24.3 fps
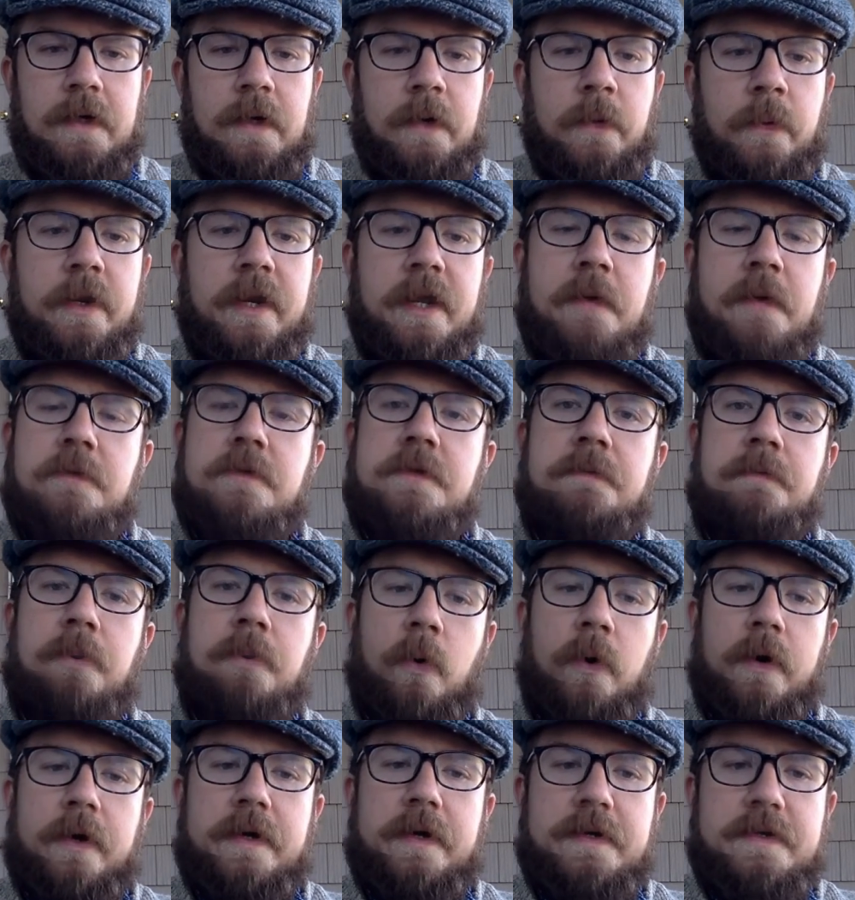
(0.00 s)
When he was a
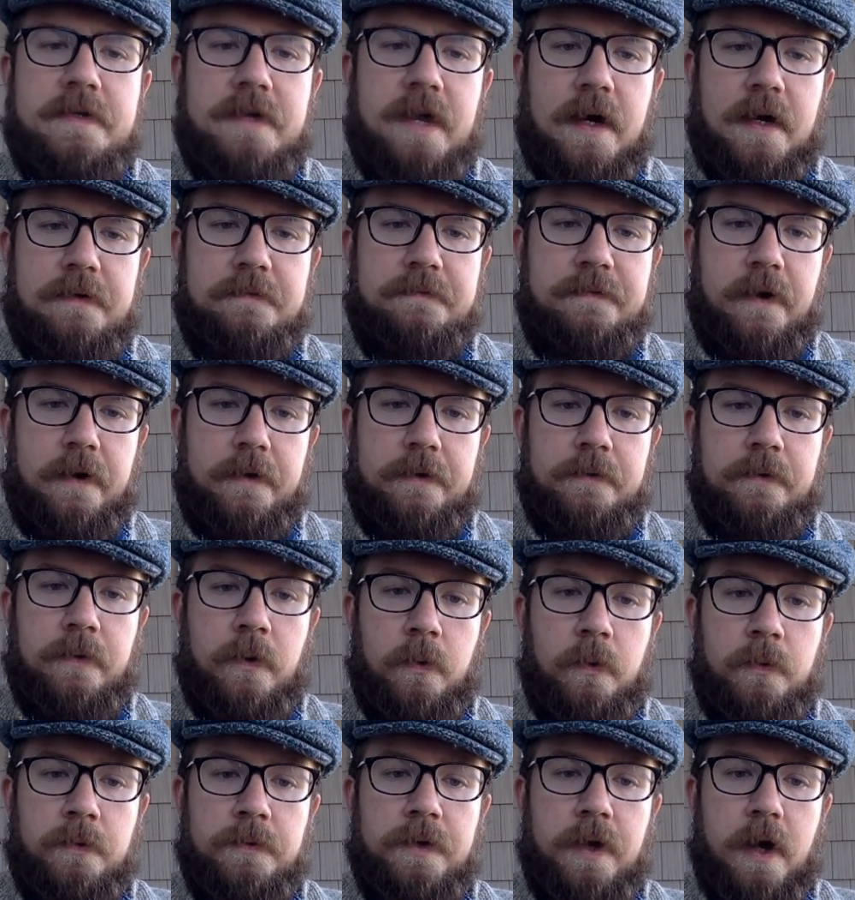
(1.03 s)
boy, his godfather,
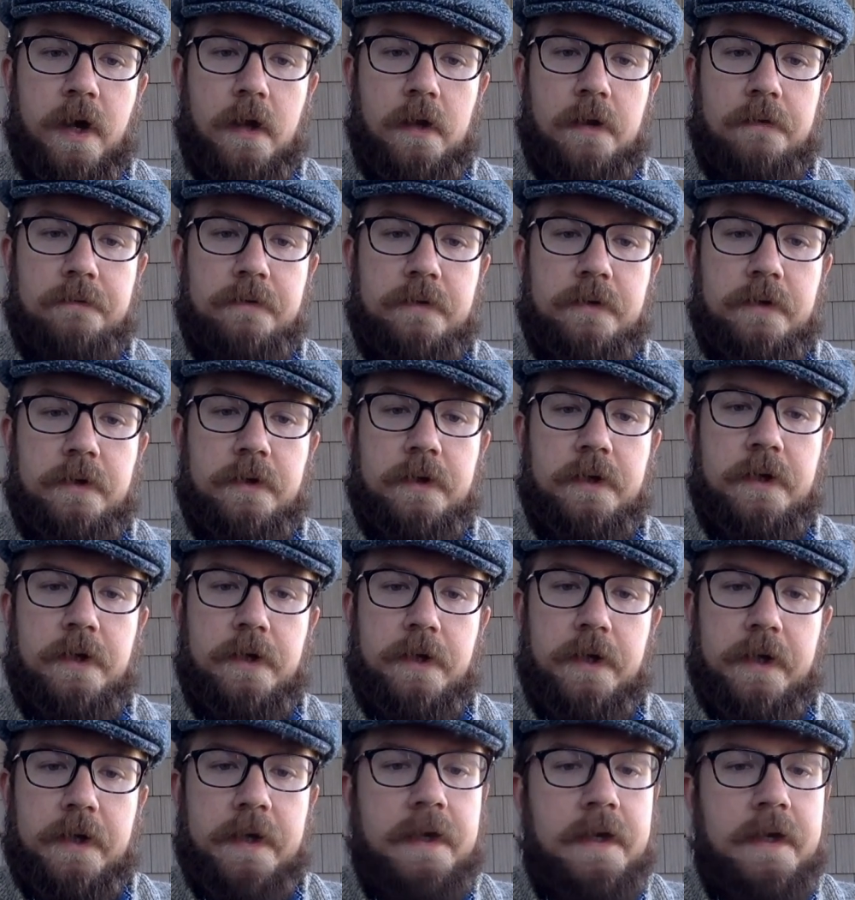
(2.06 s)
old Oliver
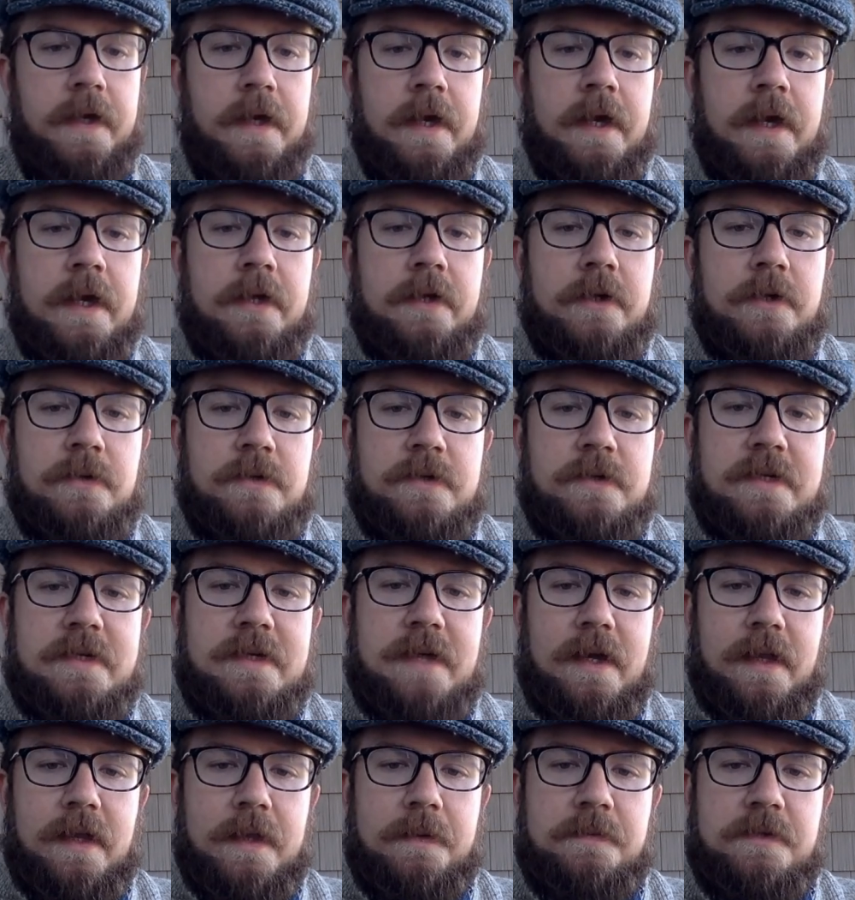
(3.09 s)
Cunning, used to
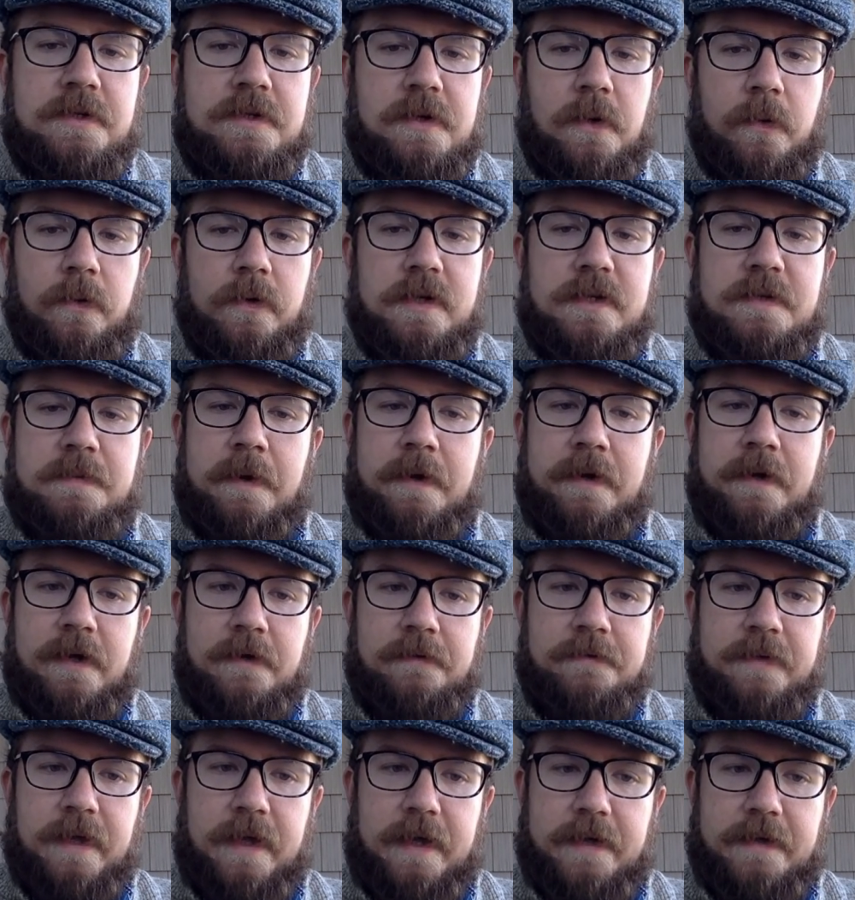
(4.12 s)
tell him stories about
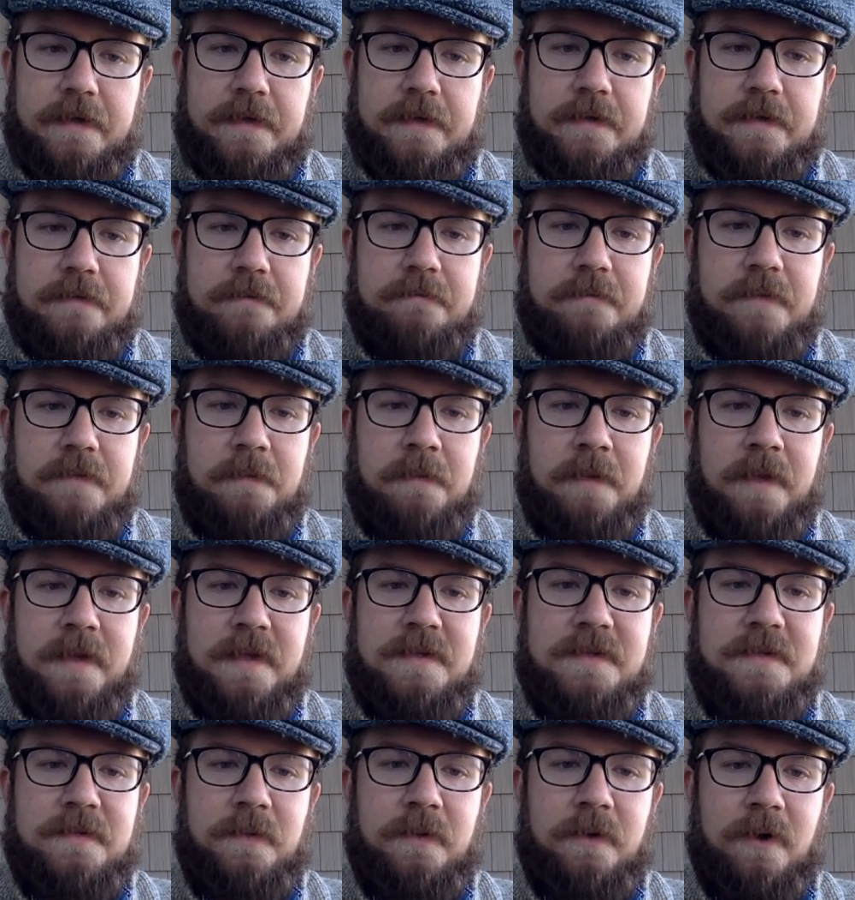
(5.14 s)
Elfland, the
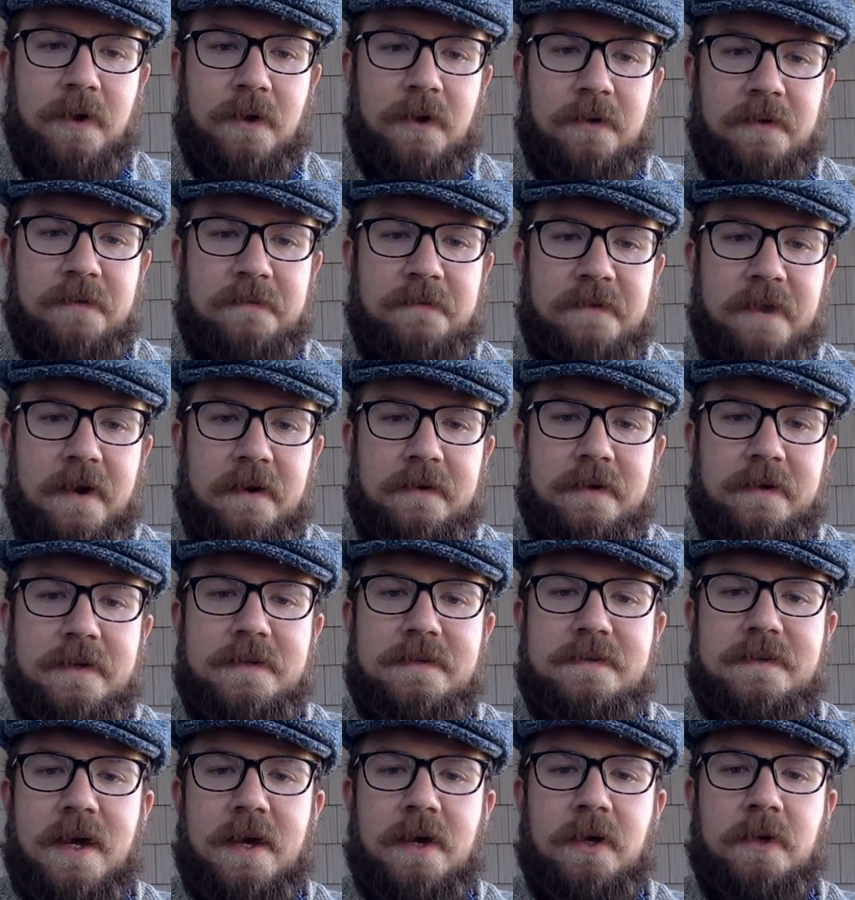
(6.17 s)
place where all the
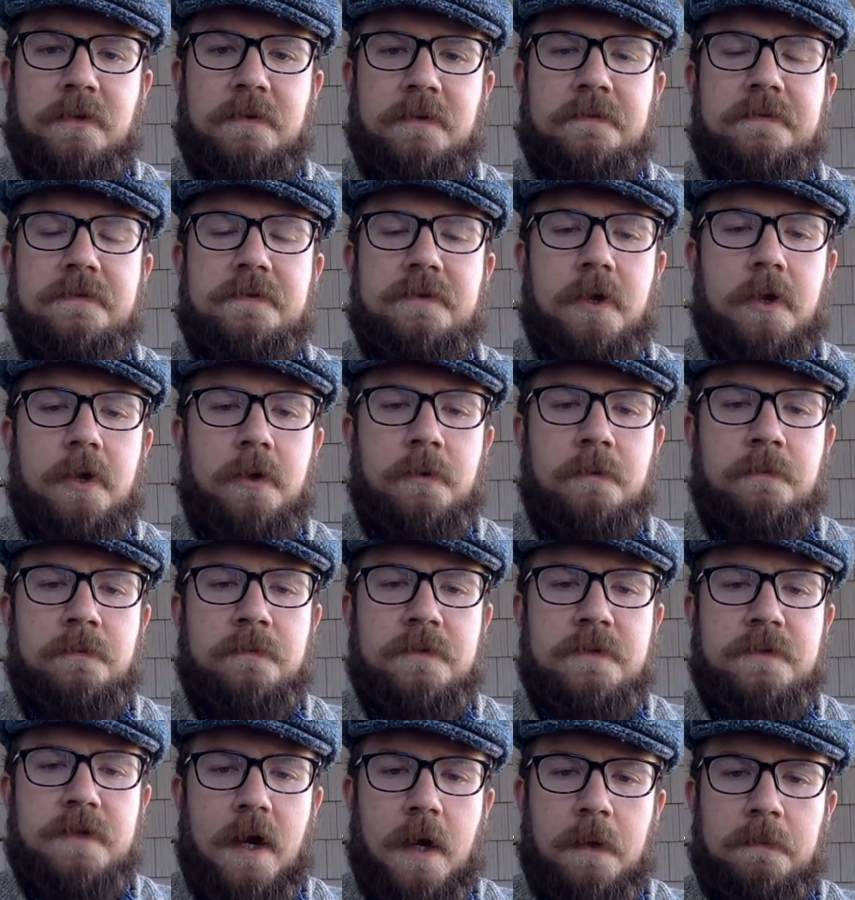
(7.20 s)
fairies, elves,
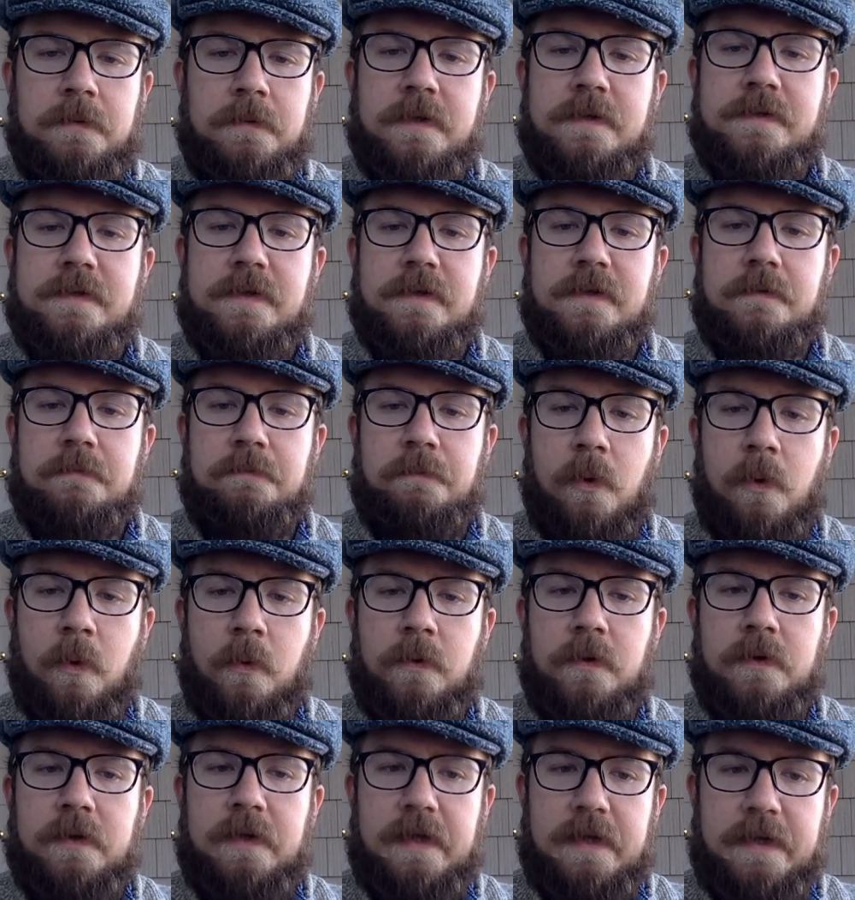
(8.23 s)
gnomes, goblins, and
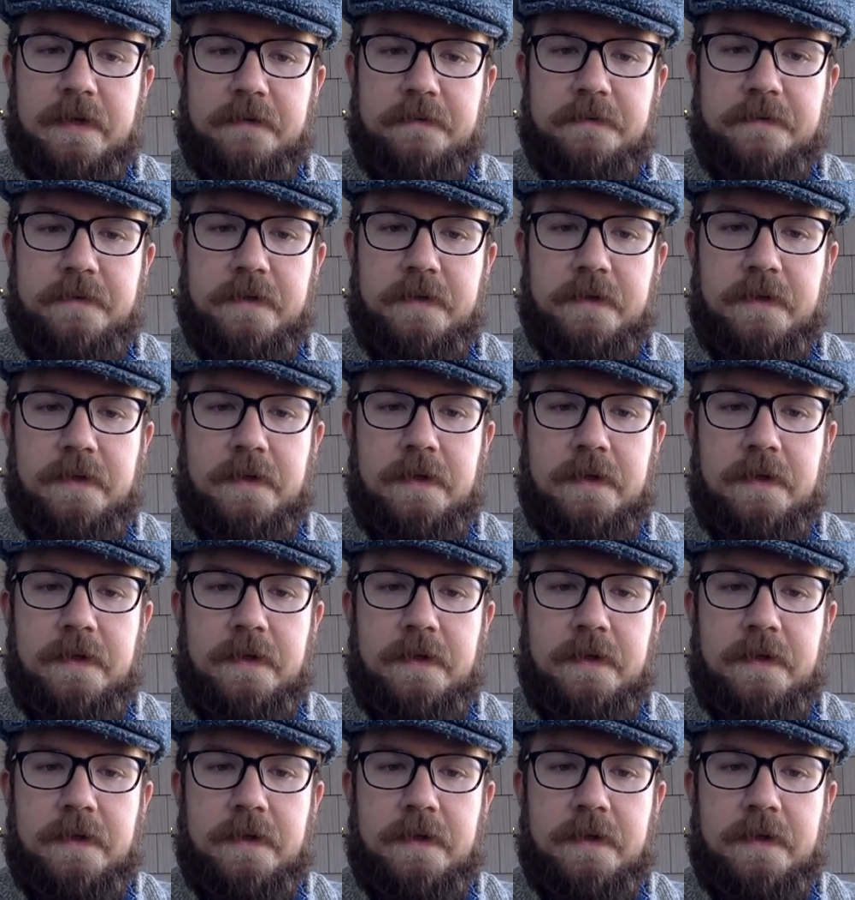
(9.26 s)
more lived.